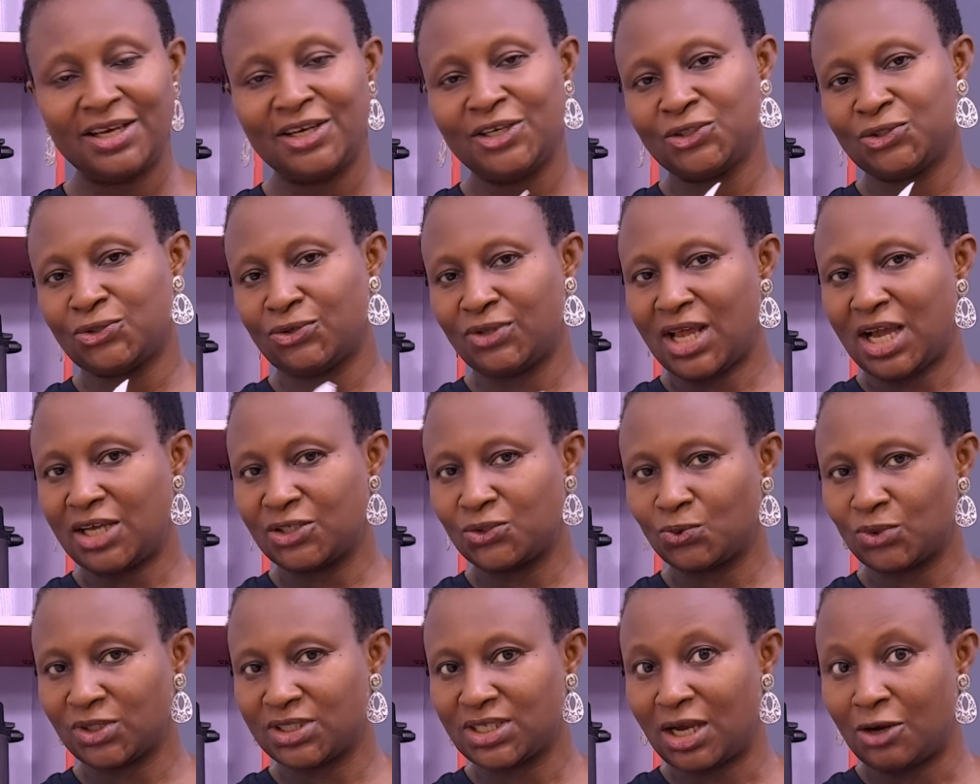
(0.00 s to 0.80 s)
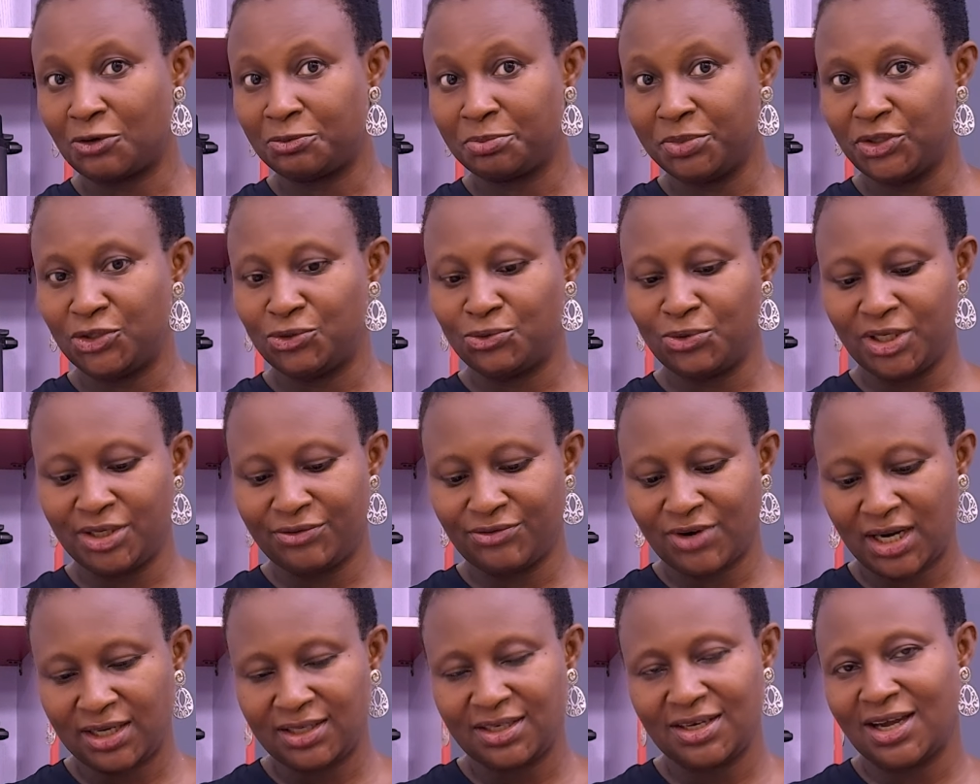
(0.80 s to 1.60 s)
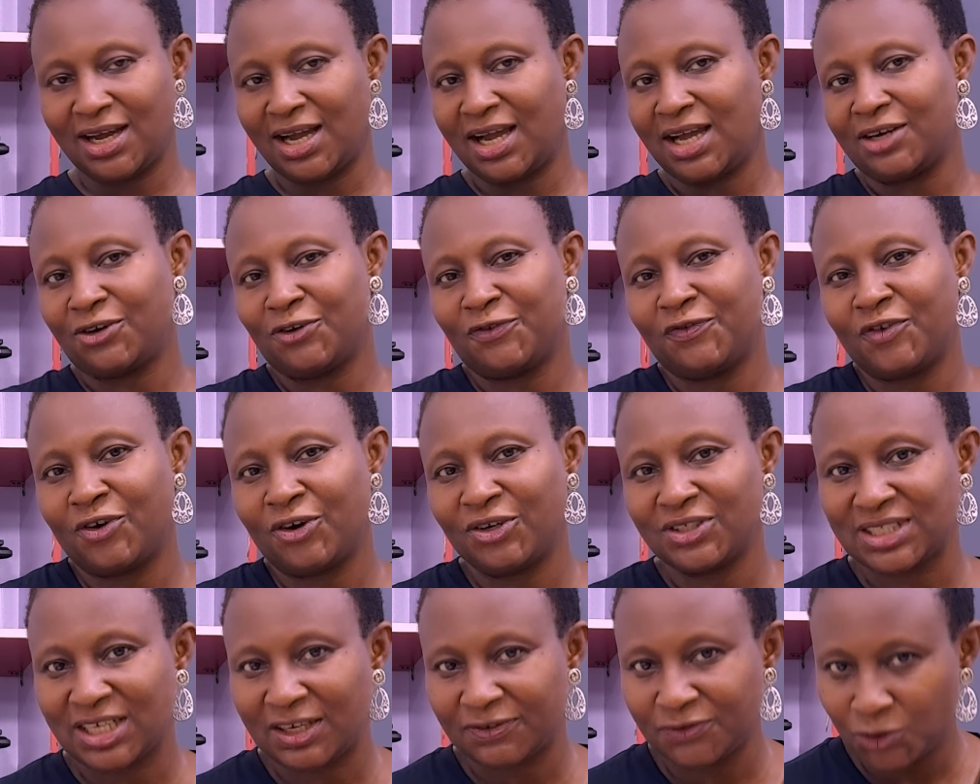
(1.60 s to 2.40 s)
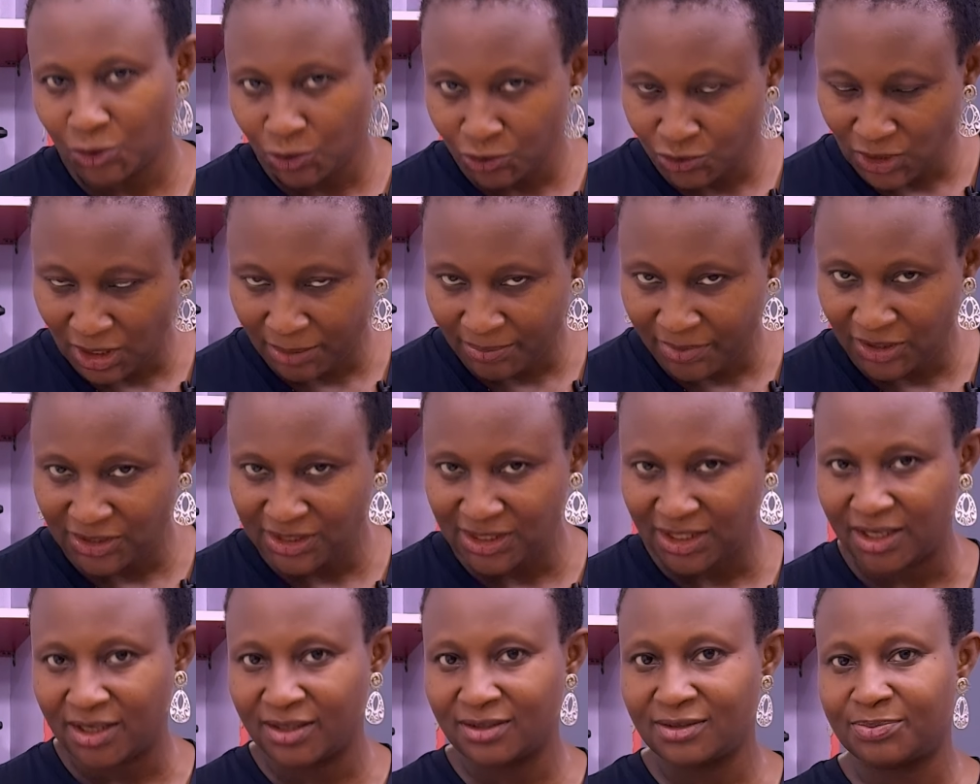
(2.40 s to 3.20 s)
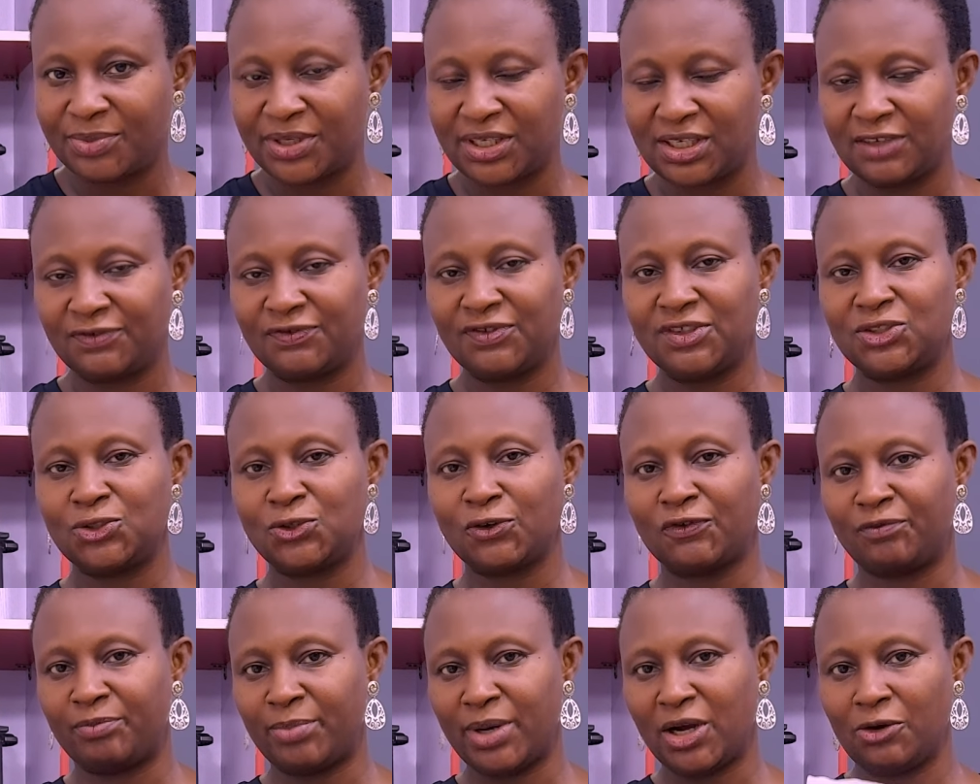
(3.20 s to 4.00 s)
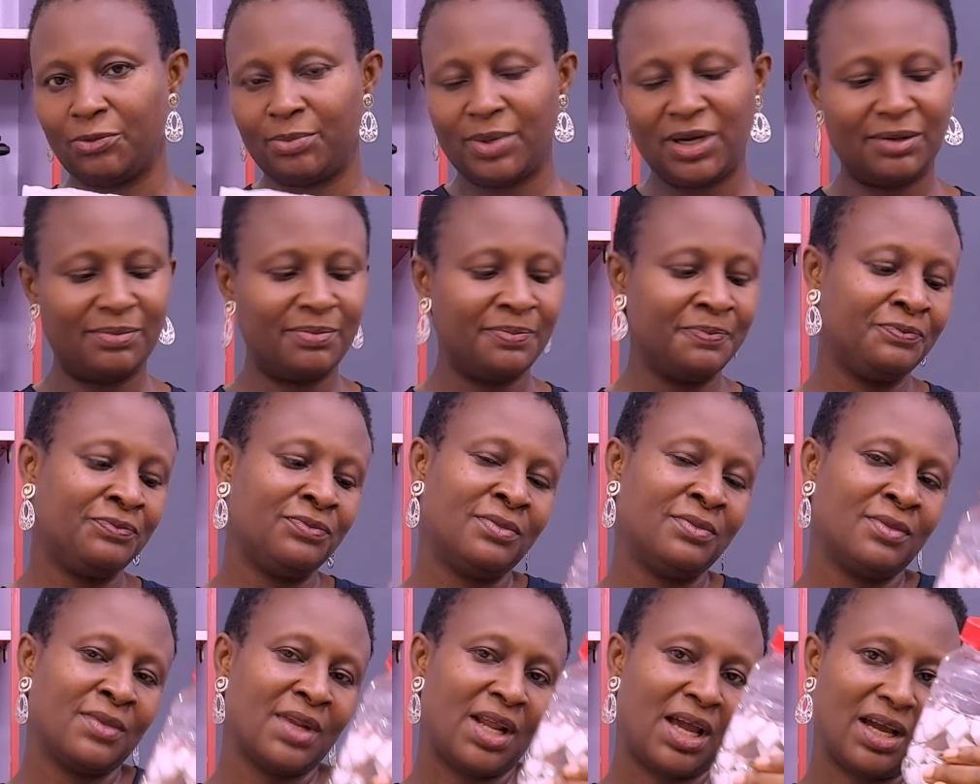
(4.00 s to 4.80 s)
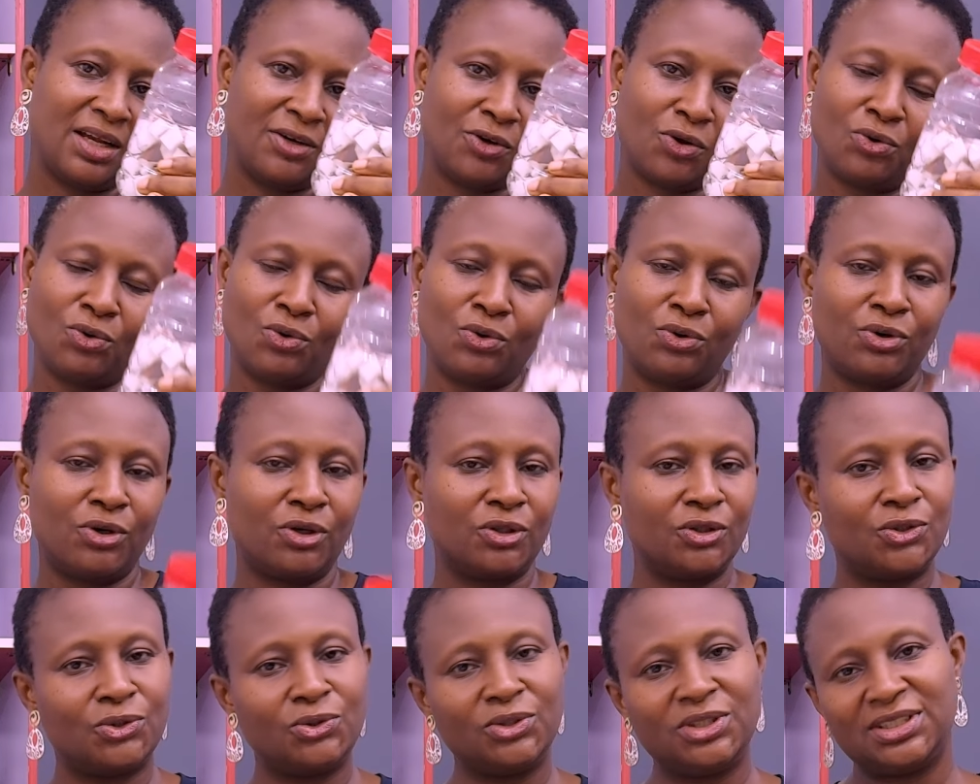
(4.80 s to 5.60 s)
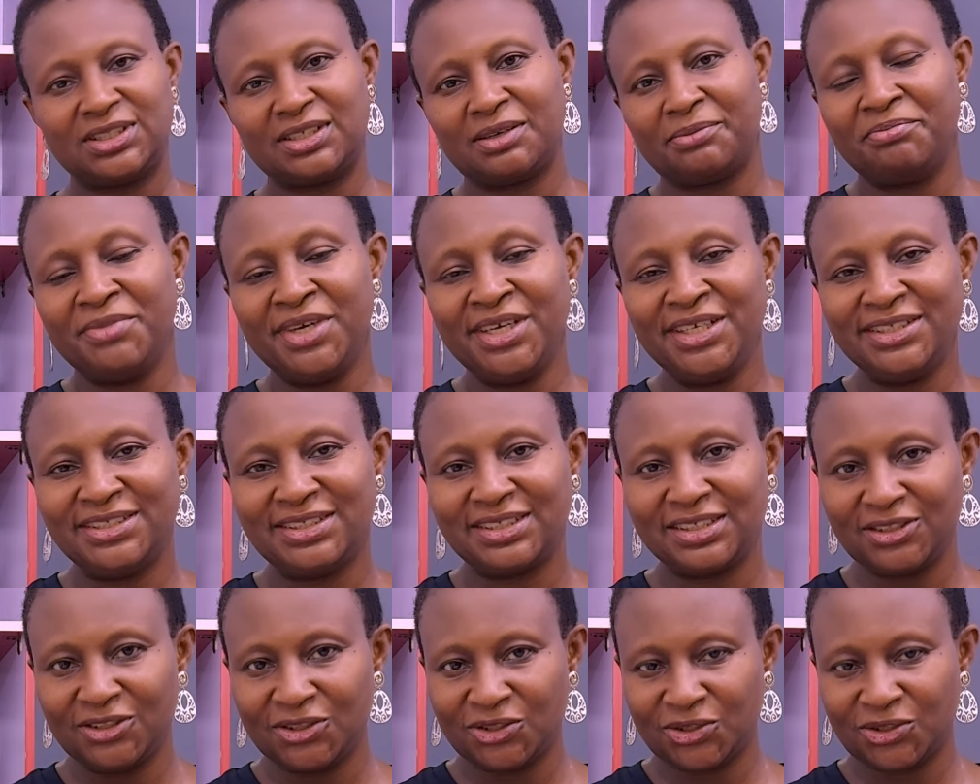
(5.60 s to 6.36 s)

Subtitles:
So that's what I'll be doing right now. And of course, I've told you about the health benefits of baobab, and coconut too is amazing.